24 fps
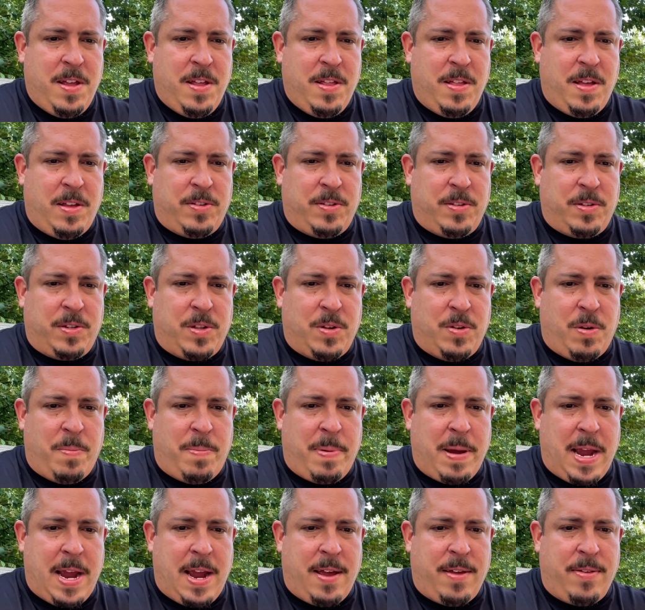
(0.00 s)
let's include a
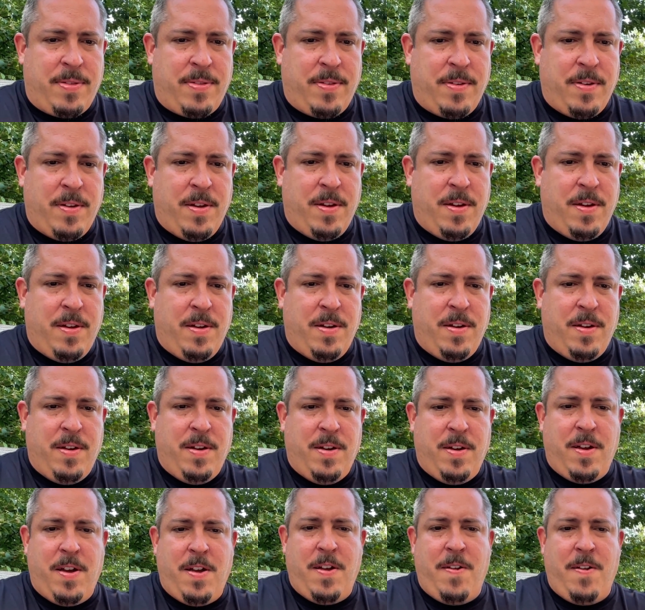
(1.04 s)
path
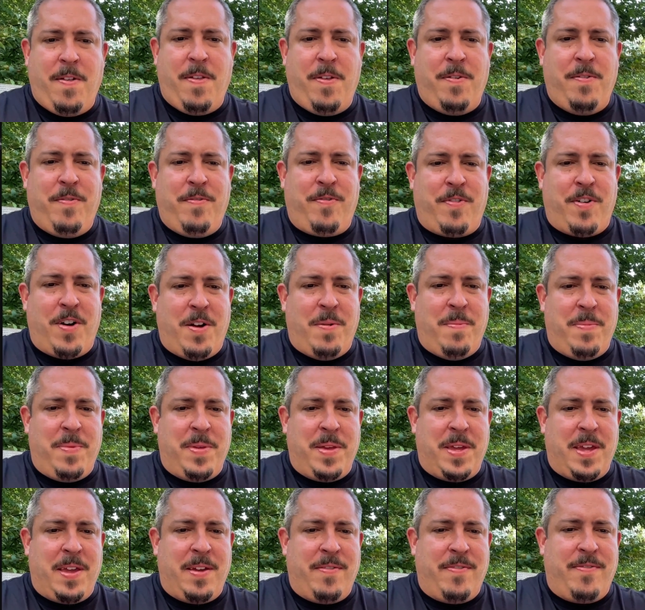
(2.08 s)
from
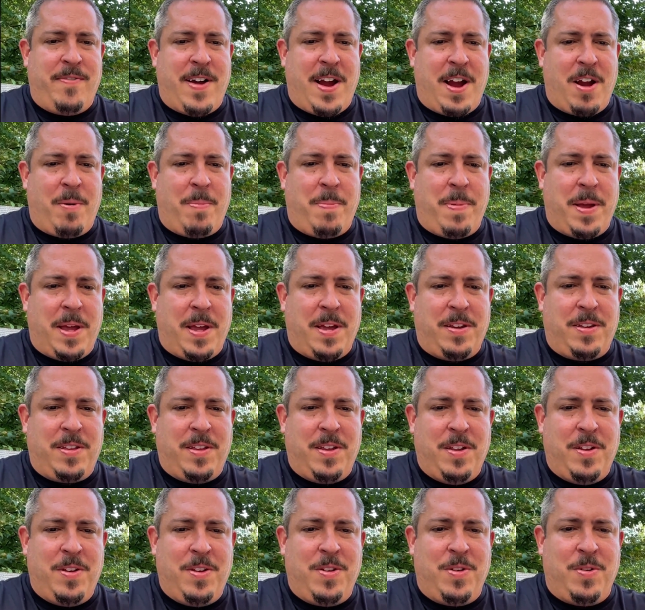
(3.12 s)
the fire pit
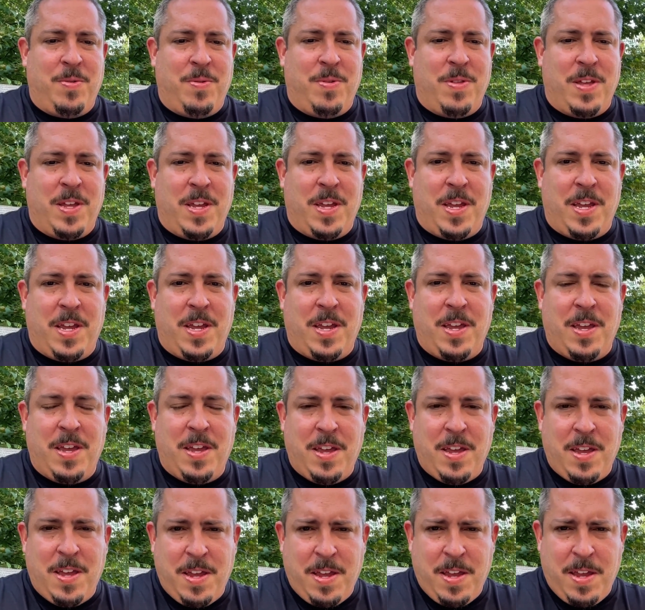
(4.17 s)
to the
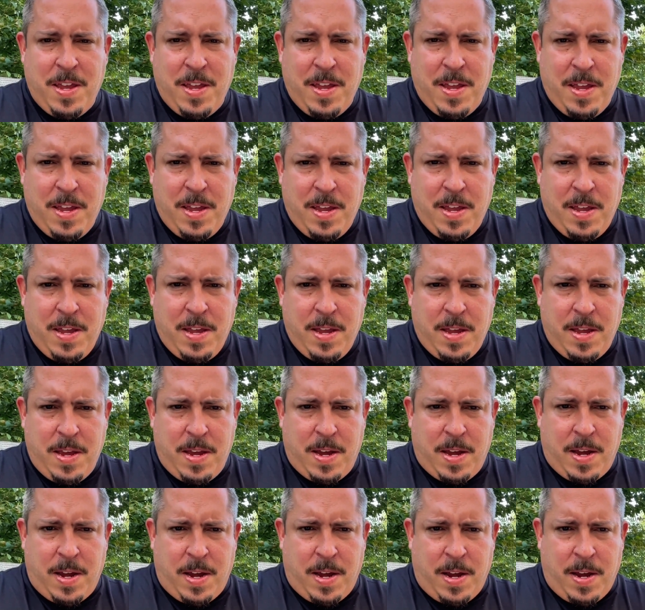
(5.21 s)

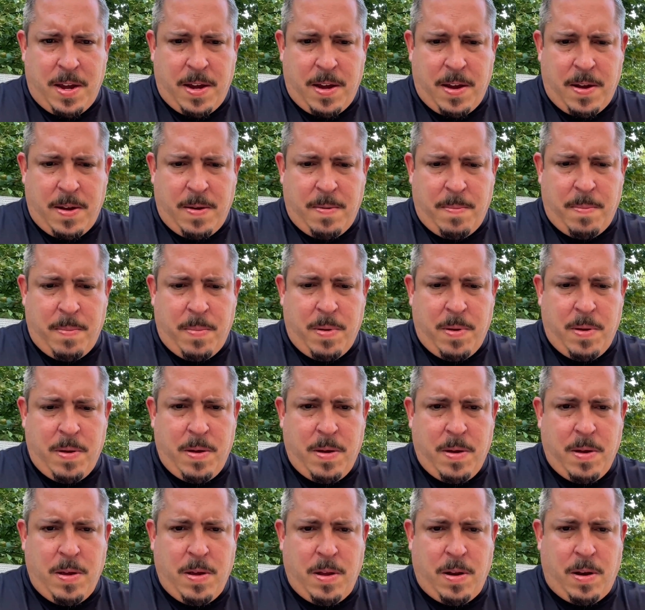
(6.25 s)
um,
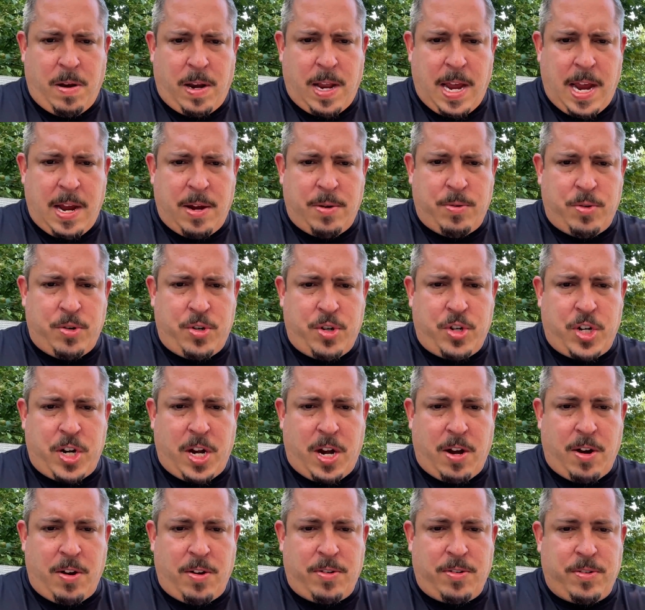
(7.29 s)
lounge
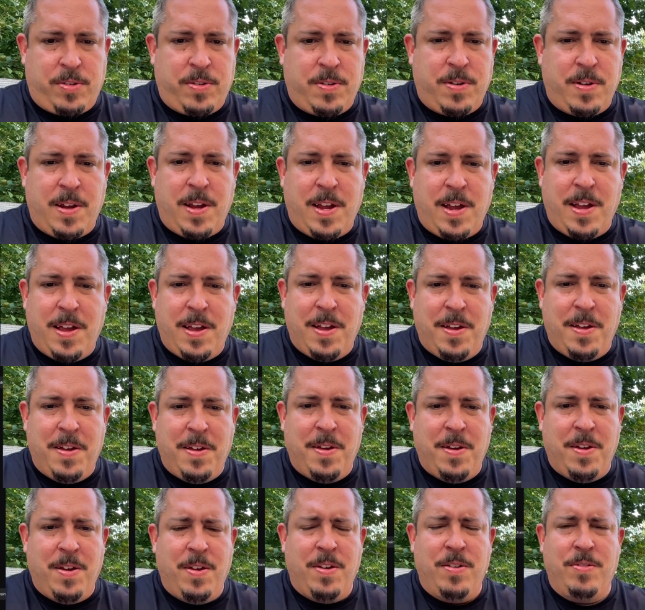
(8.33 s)
chairs.
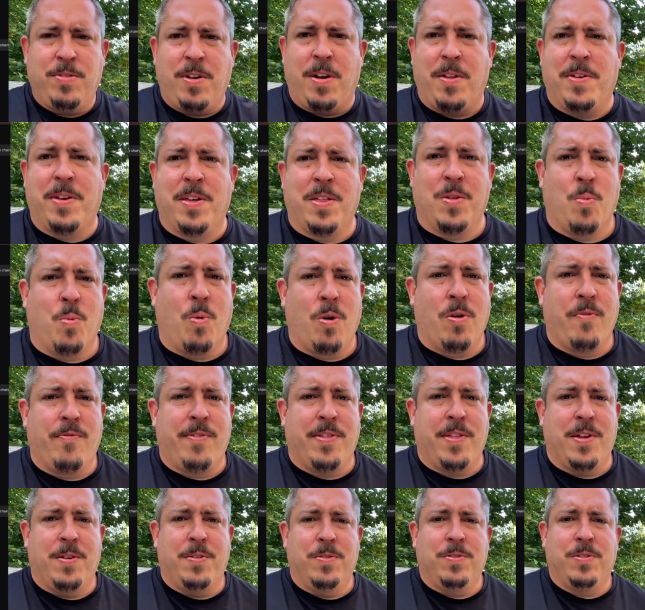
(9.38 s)
I'm trying to think of the word for
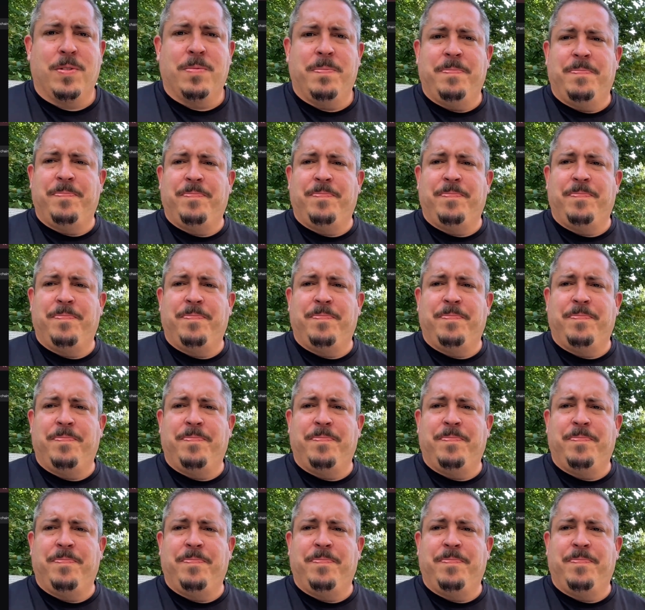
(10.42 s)
those.